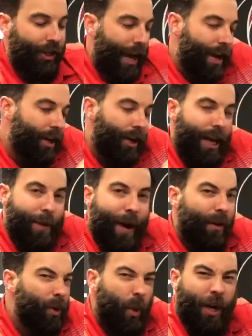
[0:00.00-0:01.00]
Okay, you're gonna hit
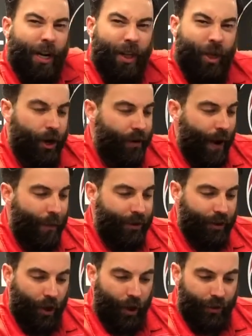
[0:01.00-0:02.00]
about 20 to 30 reps,
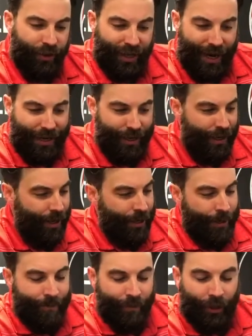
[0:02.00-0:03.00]
slow, steady,
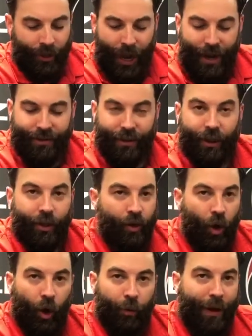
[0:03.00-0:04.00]
nice and controlled.